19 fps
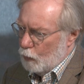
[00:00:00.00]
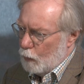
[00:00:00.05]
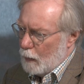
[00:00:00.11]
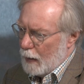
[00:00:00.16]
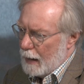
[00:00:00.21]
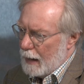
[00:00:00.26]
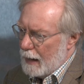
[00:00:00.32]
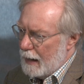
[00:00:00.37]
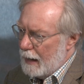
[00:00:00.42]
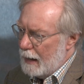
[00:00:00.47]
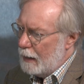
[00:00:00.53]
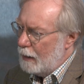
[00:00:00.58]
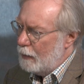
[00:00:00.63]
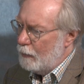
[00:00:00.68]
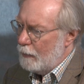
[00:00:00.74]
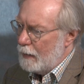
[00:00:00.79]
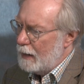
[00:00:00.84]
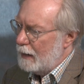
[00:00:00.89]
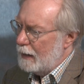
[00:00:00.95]

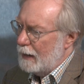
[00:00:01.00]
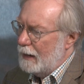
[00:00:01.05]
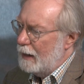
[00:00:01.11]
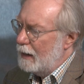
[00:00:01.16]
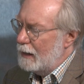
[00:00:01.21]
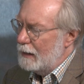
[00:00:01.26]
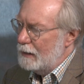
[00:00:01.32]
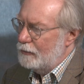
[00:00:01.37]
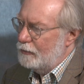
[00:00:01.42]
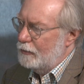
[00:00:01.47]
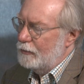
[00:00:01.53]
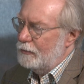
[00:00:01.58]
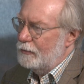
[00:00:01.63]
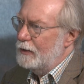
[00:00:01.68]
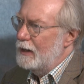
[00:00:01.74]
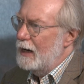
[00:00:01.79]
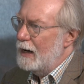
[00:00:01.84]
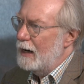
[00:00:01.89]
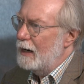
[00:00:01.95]
How that guides us
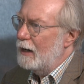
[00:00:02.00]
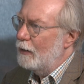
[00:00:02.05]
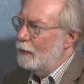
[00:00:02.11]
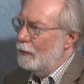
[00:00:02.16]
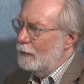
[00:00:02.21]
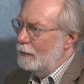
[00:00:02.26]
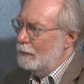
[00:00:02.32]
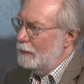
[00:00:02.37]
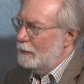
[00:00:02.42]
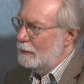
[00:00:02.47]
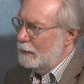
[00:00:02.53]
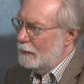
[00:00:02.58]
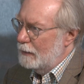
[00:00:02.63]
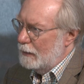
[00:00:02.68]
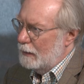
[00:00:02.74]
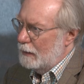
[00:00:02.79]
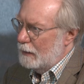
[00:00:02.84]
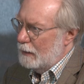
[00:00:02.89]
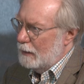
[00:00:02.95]
now,
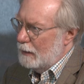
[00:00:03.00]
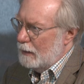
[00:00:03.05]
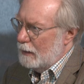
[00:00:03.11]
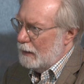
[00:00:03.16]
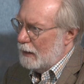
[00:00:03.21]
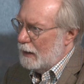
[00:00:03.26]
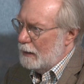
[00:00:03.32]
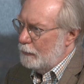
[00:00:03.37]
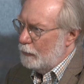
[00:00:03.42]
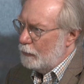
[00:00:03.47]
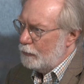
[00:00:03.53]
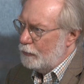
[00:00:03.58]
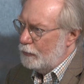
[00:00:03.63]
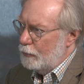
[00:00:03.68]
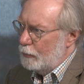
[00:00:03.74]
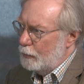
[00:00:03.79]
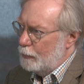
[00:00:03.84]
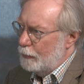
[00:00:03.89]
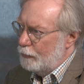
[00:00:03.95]
I'm not
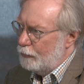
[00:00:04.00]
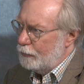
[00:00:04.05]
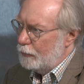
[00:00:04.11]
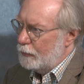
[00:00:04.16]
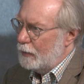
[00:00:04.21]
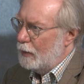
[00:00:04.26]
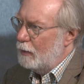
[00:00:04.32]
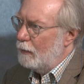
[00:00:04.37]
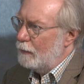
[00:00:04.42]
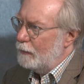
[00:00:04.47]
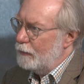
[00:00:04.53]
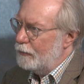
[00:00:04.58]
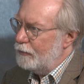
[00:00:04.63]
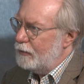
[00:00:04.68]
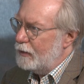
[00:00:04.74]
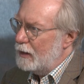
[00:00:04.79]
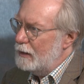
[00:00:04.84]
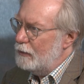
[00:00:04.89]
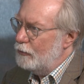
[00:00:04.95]
sure. We've sort of got the
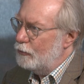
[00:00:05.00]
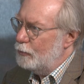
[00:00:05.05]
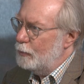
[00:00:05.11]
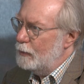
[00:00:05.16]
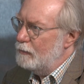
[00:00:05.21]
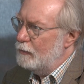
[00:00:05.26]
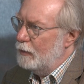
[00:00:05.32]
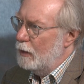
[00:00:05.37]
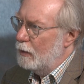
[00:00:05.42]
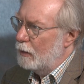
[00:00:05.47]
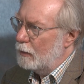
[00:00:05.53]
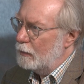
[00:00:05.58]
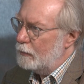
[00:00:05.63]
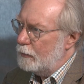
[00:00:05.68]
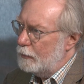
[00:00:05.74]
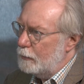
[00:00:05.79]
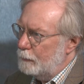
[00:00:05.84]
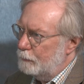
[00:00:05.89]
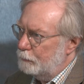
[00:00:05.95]
states we've
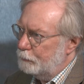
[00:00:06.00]
got.